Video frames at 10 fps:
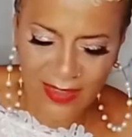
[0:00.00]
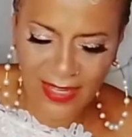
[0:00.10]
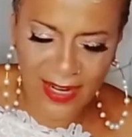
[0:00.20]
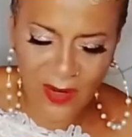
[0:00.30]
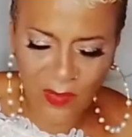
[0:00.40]

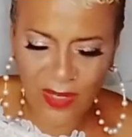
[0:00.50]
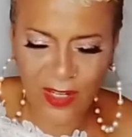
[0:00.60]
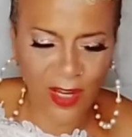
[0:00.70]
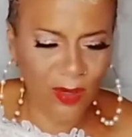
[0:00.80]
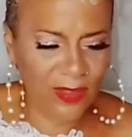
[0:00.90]
There we
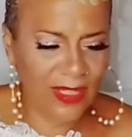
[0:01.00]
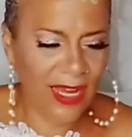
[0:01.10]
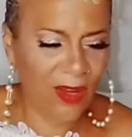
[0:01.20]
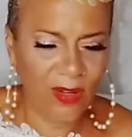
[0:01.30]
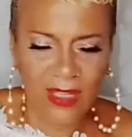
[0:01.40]
go.
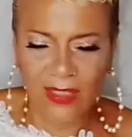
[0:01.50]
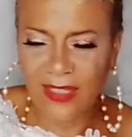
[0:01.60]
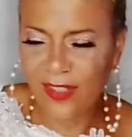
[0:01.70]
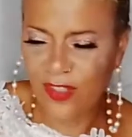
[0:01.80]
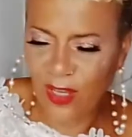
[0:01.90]
Now,
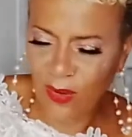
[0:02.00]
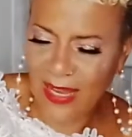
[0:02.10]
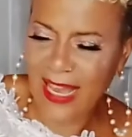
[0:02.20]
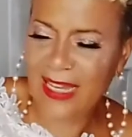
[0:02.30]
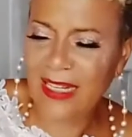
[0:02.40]
let's go
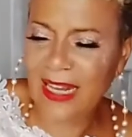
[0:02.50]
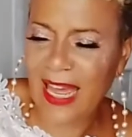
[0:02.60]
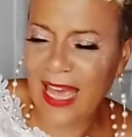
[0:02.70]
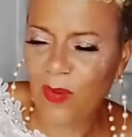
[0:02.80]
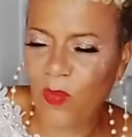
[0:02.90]
ahead and
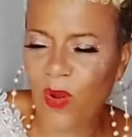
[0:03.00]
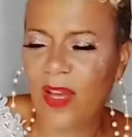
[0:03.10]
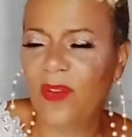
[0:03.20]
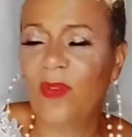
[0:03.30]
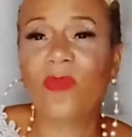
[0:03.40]
add
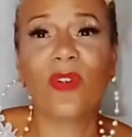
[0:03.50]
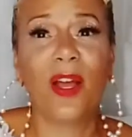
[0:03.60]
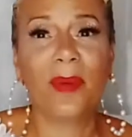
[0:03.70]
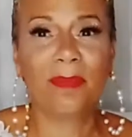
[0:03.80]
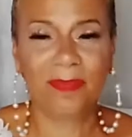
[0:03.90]
one
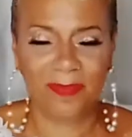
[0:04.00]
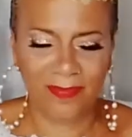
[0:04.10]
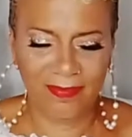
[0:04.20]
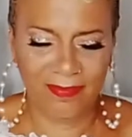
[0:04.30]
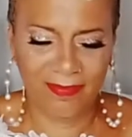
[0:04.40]
from
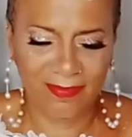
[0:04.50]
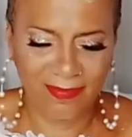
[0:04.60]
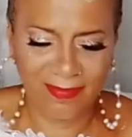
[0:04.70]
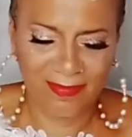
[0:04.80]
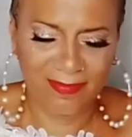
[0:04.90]

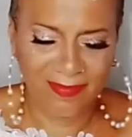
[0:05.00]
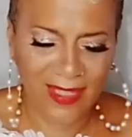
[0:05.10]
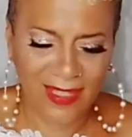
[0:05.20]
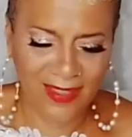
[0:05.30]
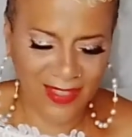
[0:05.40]

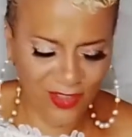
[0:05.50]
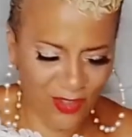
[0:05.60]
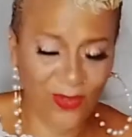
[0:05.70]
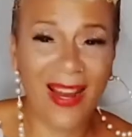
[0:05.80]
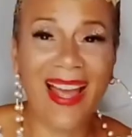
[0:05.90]
the
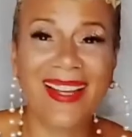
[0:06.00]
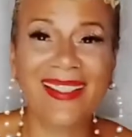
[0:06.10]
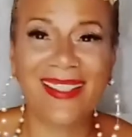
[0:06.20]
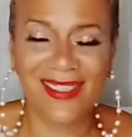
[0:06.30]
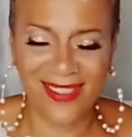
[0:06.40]

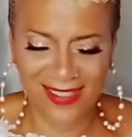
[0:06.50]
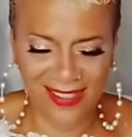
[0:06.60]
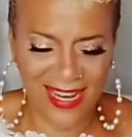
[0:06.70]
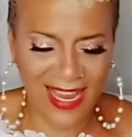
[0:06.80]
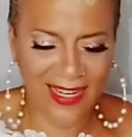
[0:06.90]
Dragons
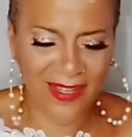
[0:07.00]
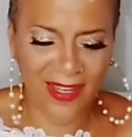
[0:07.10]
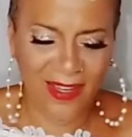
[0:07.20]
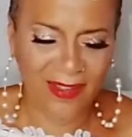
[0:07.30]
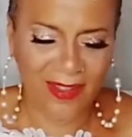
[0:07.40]
deck.
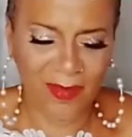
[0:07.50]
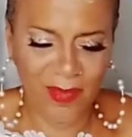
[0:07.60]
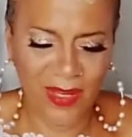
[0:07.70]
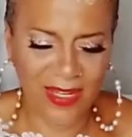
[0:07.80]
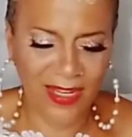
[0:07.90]
Come
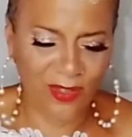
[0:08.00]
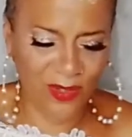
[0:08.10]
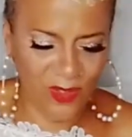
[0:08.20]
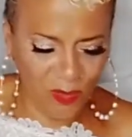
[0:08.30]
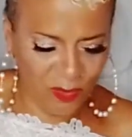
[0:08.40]
on,
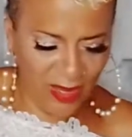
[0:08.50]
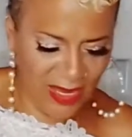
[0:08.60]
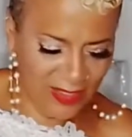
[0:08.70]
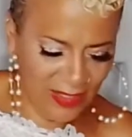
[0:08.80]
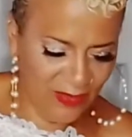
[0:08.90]
angels.
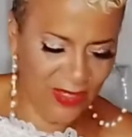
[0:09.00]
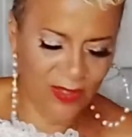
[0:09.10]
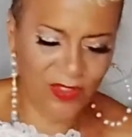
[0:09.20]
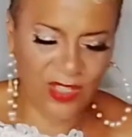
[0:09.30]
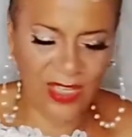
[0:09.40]
Positive
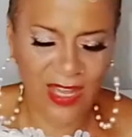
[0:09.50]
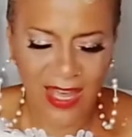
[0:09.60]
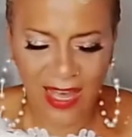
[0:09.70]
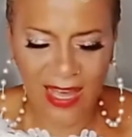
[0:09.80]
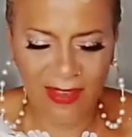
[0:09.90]
energy,
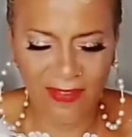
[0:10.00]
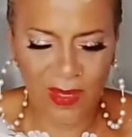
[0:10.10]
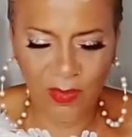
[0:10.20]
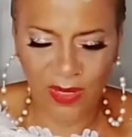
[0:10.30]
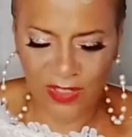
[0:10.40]
high
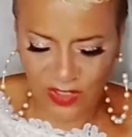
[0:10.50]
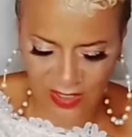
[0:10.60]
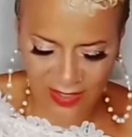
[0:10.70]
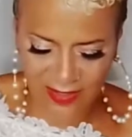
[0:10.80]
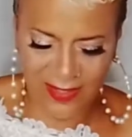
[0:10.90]

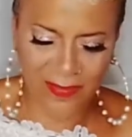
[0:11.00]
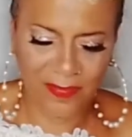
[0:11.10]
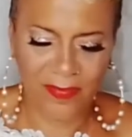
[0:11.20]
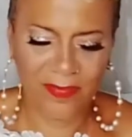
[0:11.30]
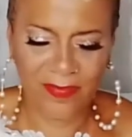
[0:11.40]
vibrations.
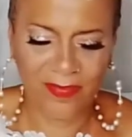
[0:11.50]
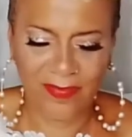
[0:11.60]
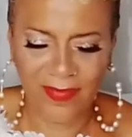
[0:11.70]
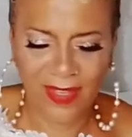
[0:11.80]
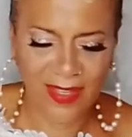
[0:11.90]

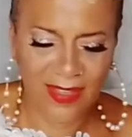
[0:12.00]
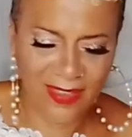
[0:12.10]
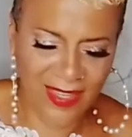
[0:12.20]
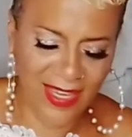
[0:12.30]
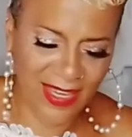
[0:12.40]

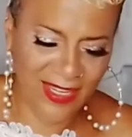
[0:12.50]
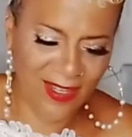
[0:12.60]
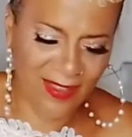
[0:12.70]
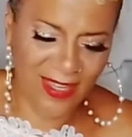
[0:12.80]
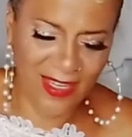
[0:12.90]

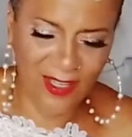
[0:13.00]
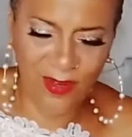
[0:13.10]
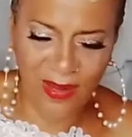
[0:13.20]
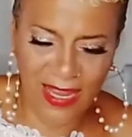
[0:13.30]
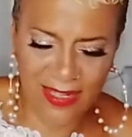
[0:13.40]
Thank you, thank
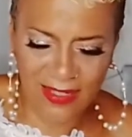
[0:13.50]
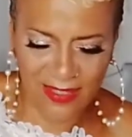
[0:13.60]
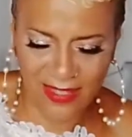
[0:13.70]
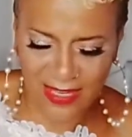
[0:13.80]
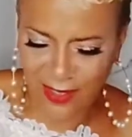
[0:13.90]
you, and
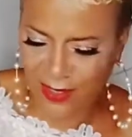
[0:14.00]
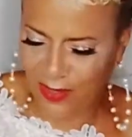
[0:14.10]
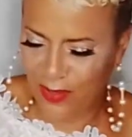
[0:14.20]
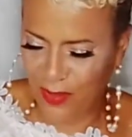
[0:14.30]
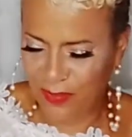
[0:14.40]
thank
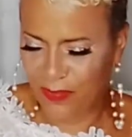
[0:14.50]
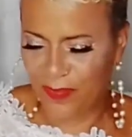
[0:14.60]
you.